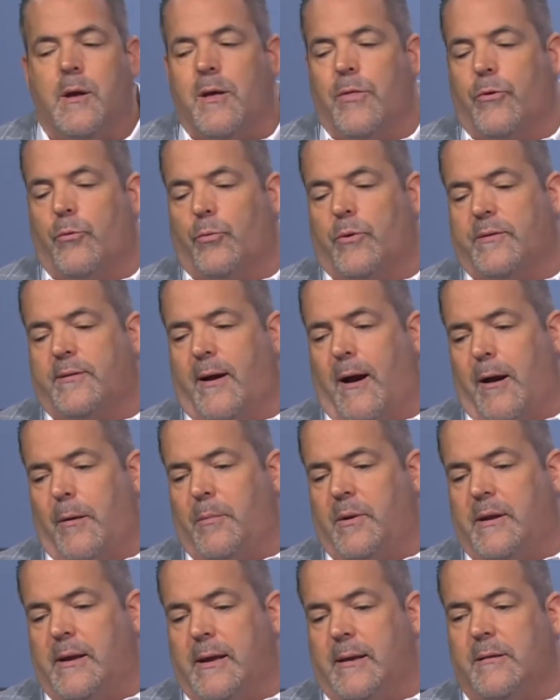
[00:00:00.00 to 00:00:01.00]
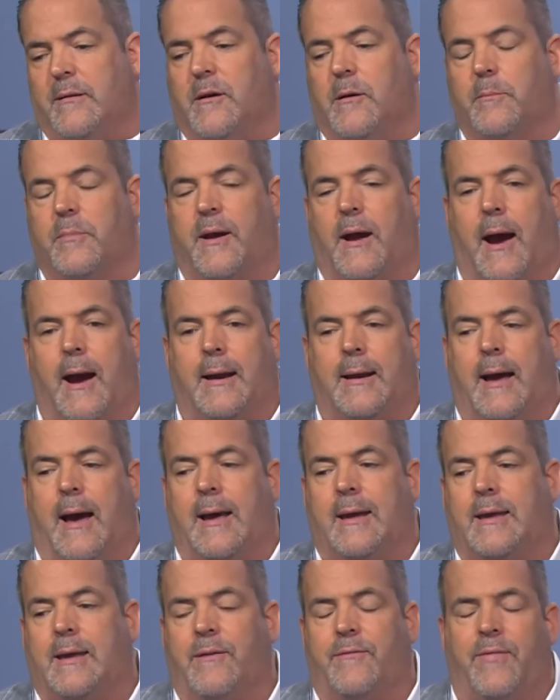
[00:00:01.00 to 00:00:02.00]
The retirement income guide,
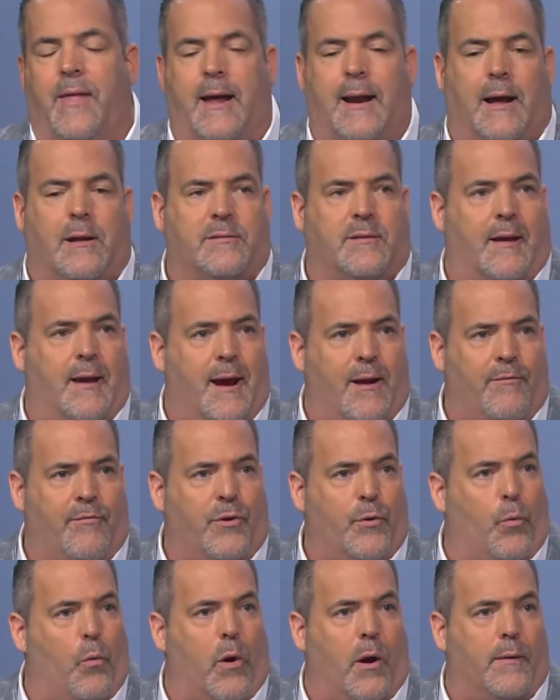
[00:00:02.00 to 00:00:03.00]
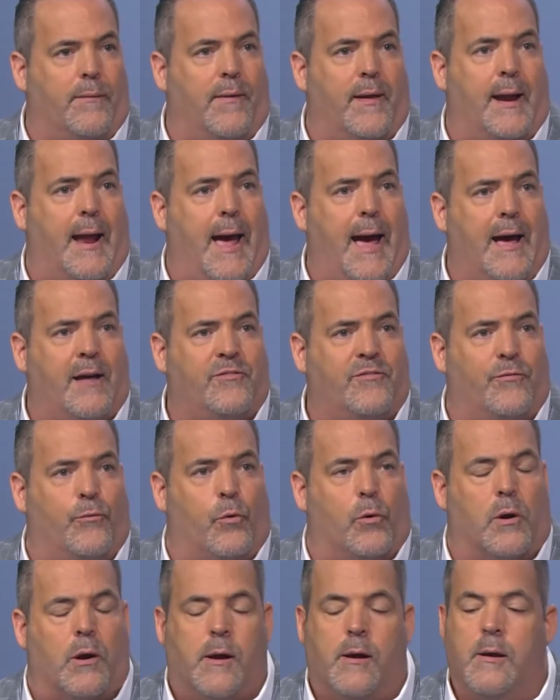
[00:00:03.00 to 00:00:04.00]
I give that out to everyone that asks
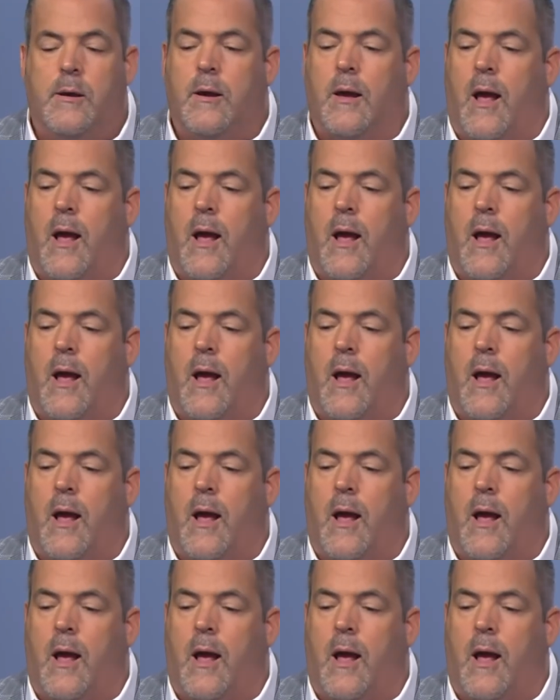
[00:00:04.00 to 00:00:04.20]
for it.